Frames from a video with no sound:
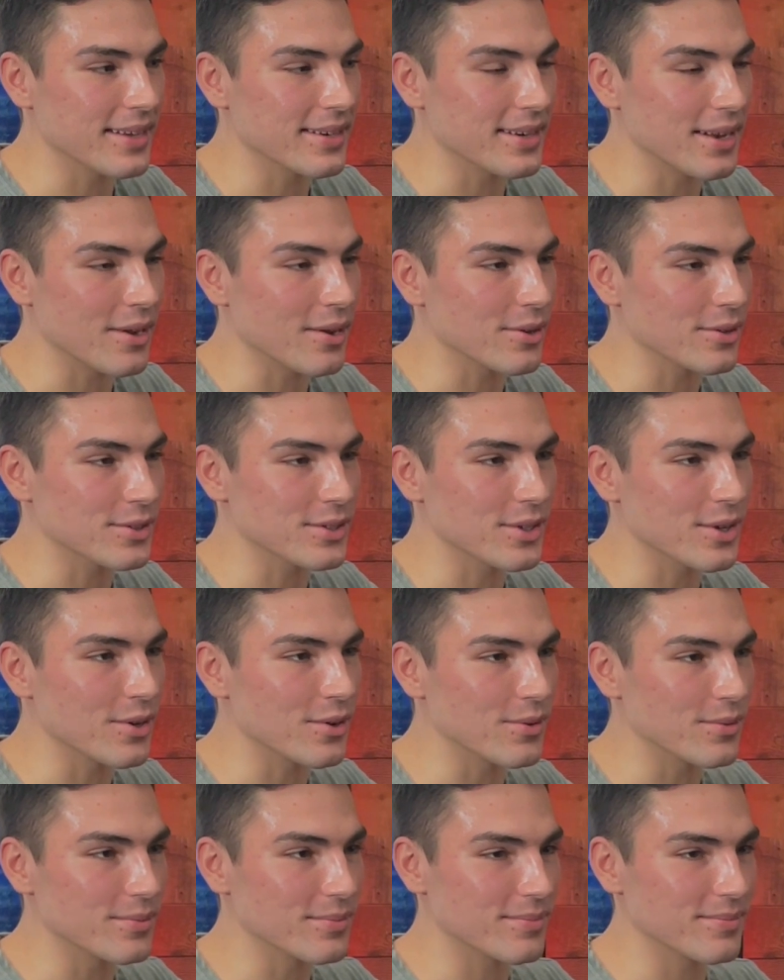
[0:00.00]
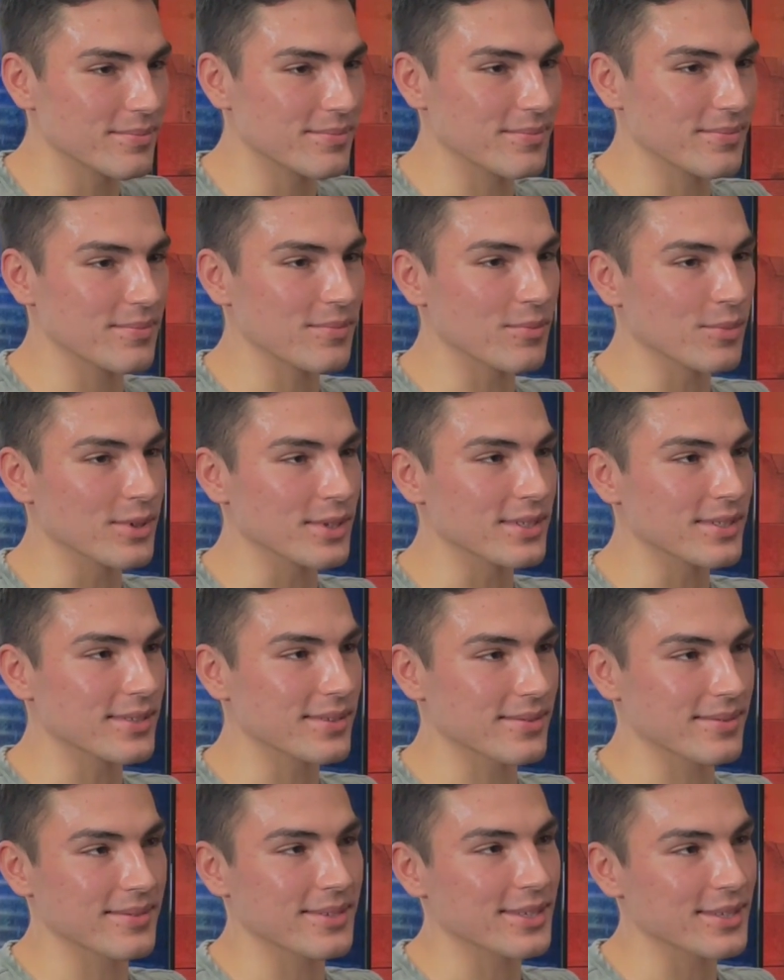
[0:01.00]
also
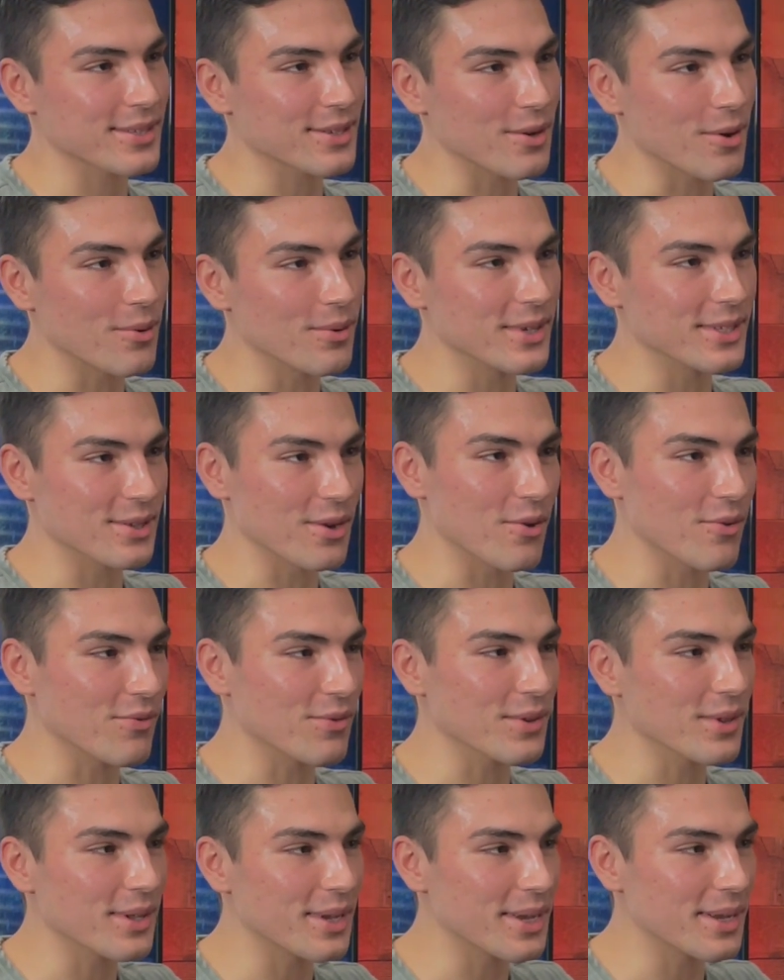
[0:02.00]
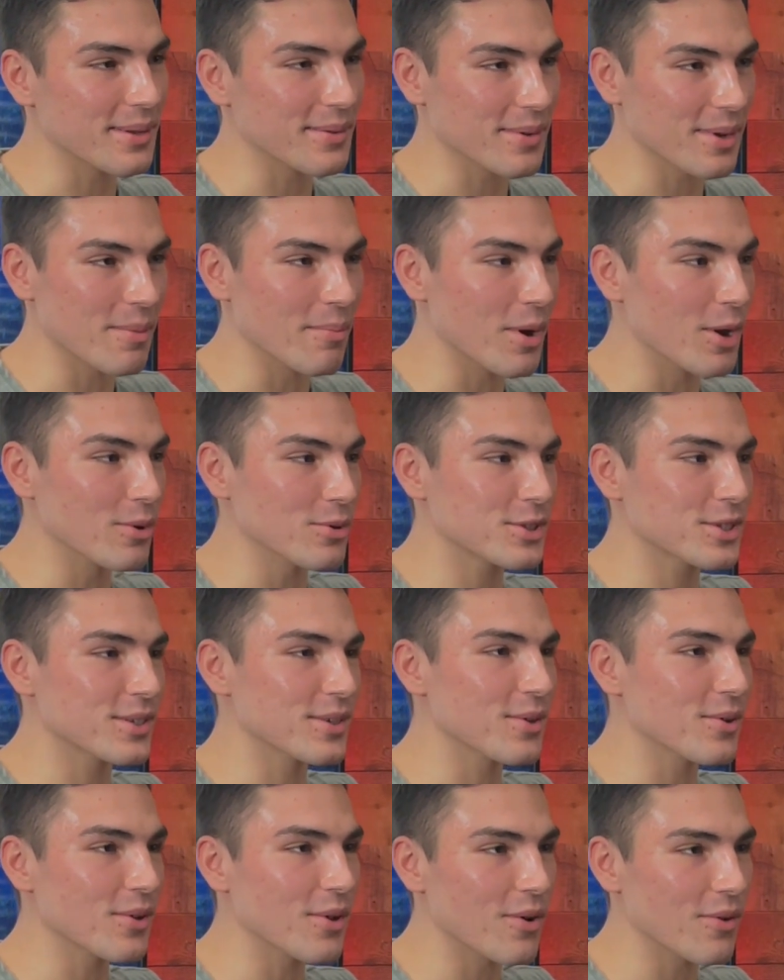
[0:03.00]
was just always overly
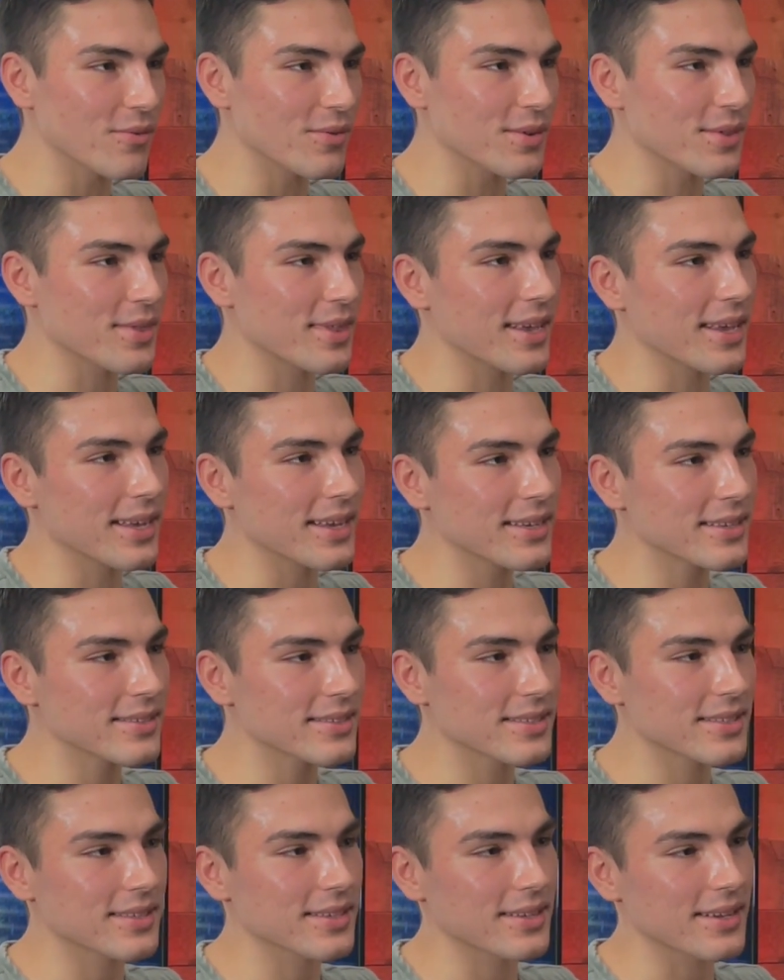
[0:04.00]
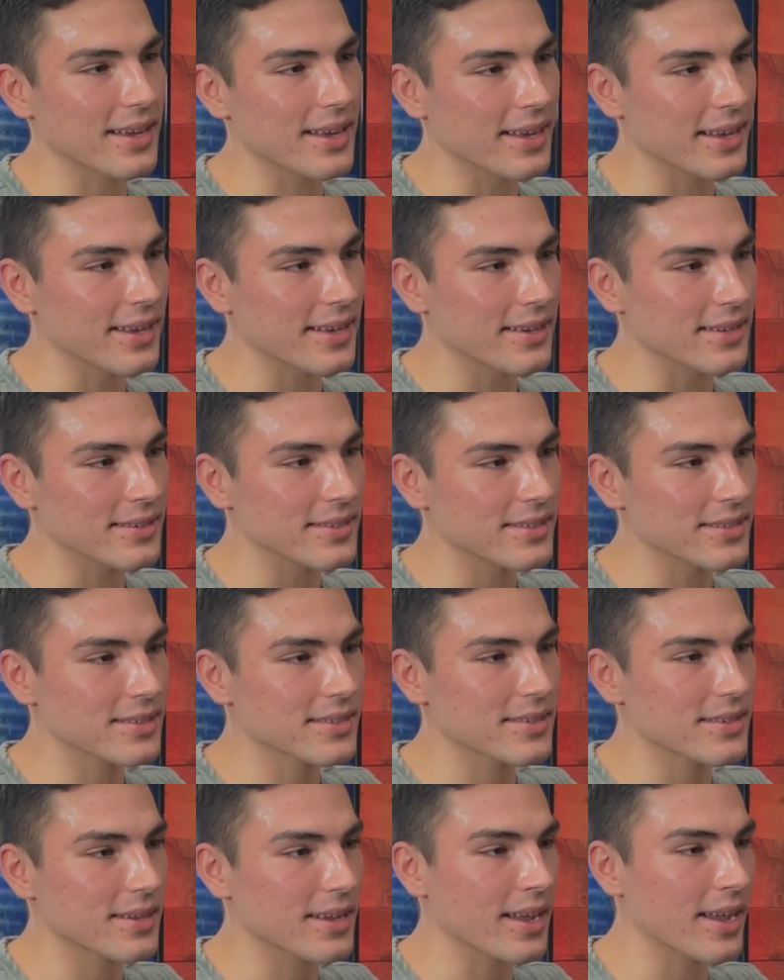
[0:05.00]
emotional over things, and
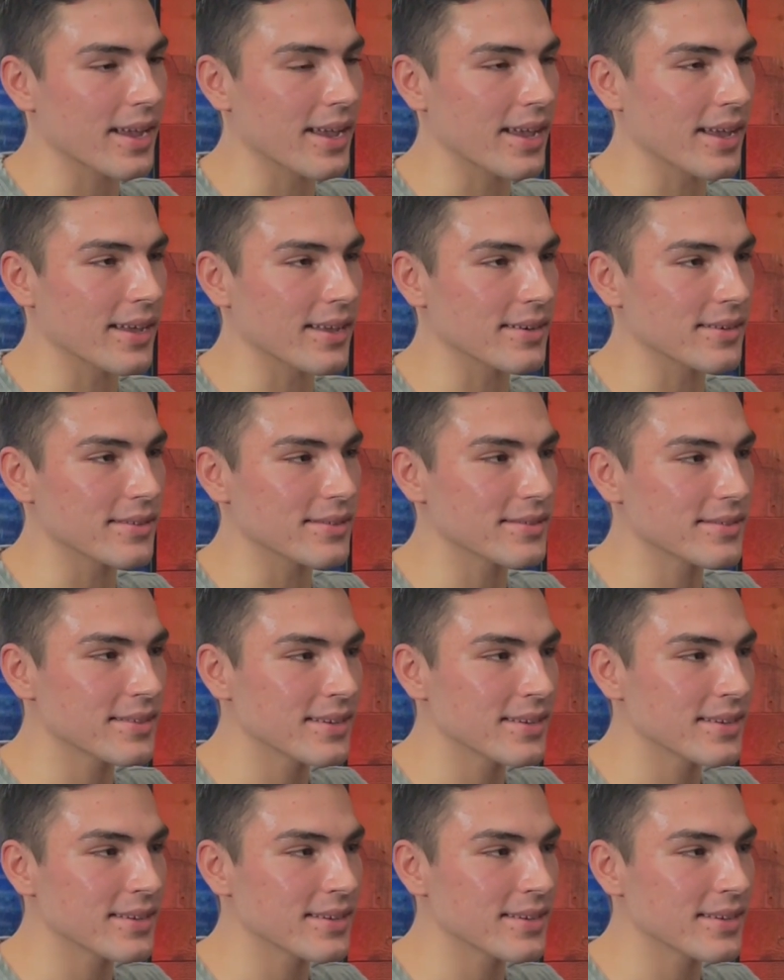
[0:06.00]
I had